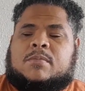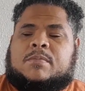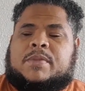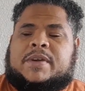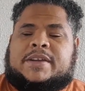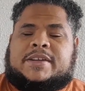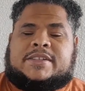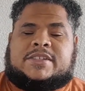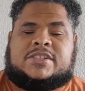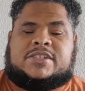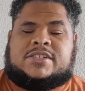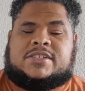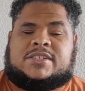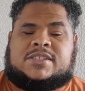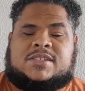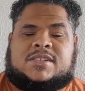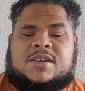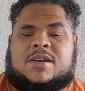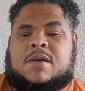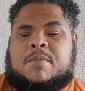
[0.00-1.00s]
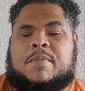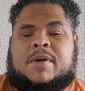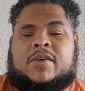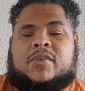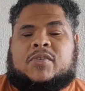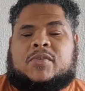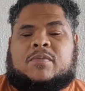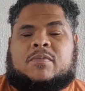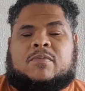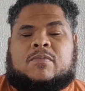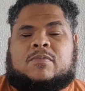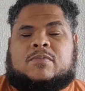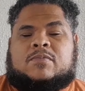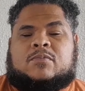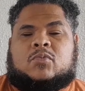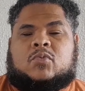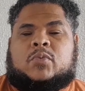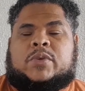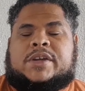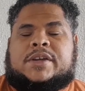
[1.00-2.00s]
but it's just about
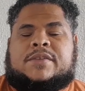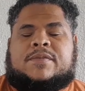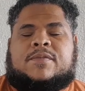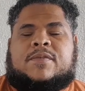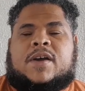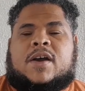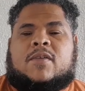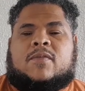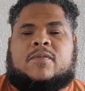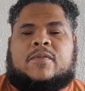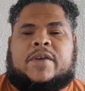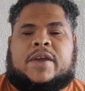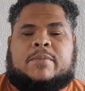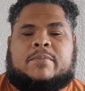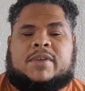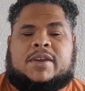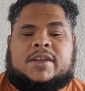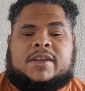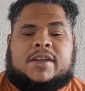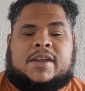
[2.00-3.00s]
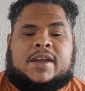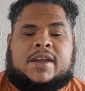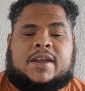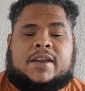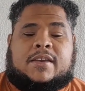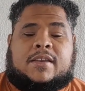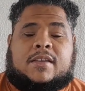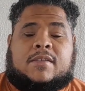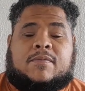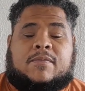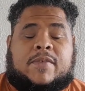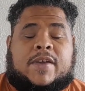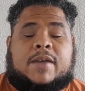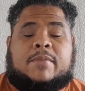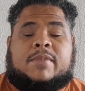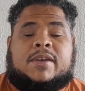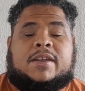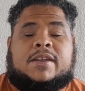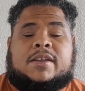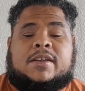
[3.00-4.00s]
weird found family and
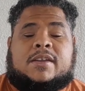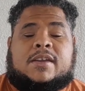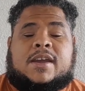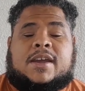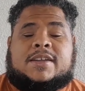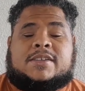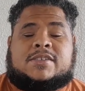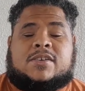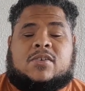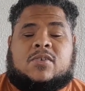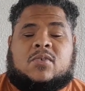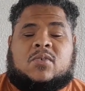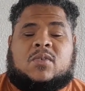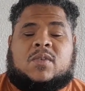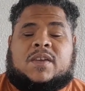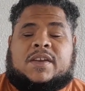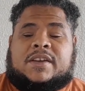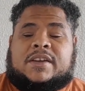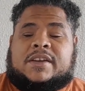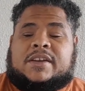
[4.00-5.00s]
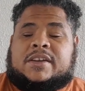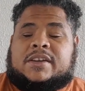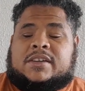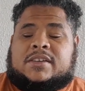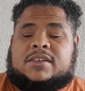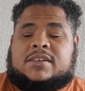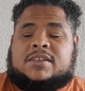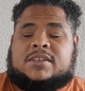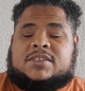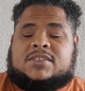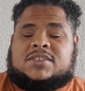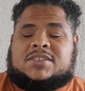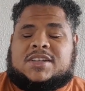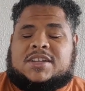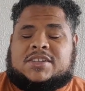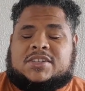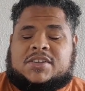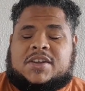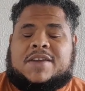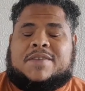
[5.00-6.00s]
family as a whole. It's
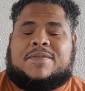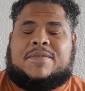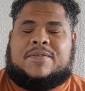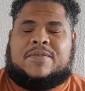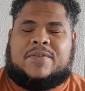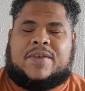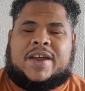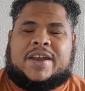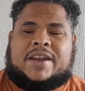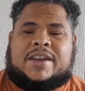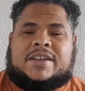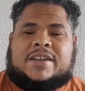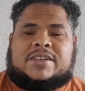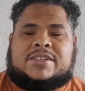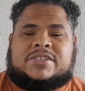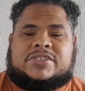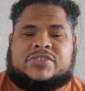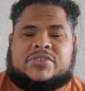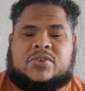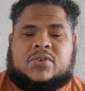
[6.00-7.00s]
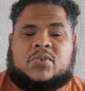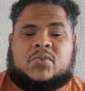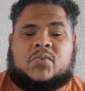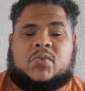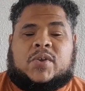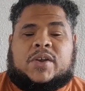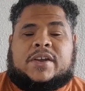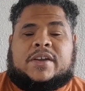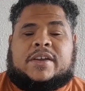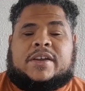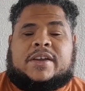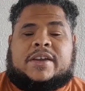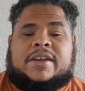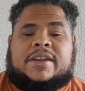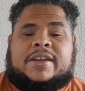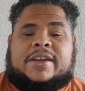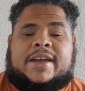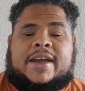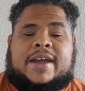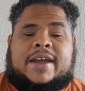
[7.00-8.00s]
such a funny show
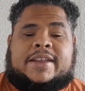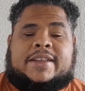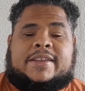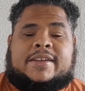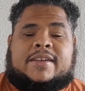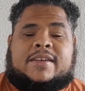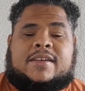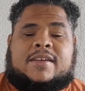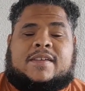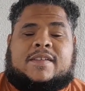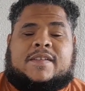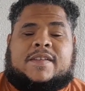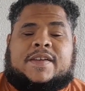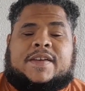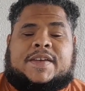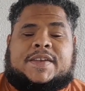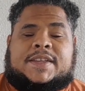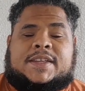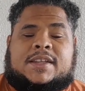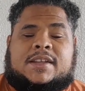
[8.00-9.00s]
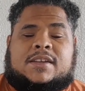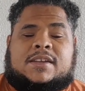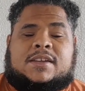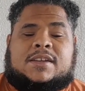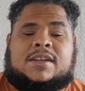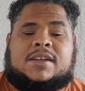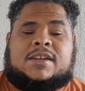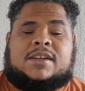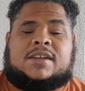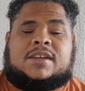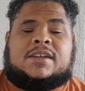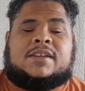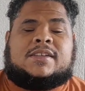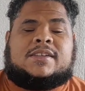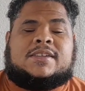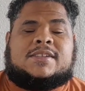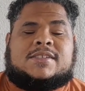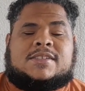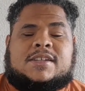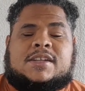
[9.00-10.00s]
that I think it
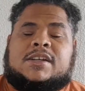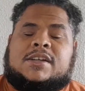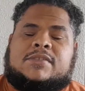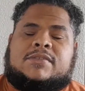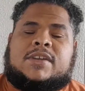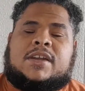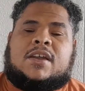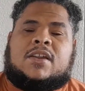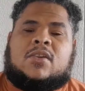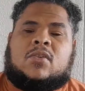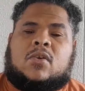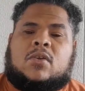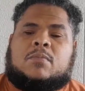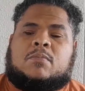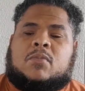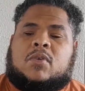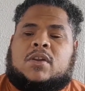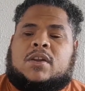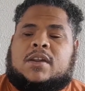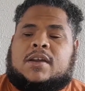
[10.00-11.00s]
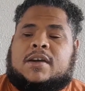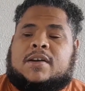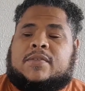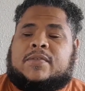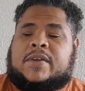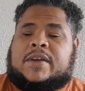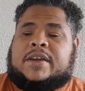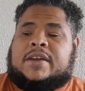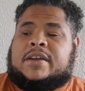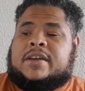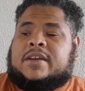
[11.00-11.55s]
deserved a lot more love.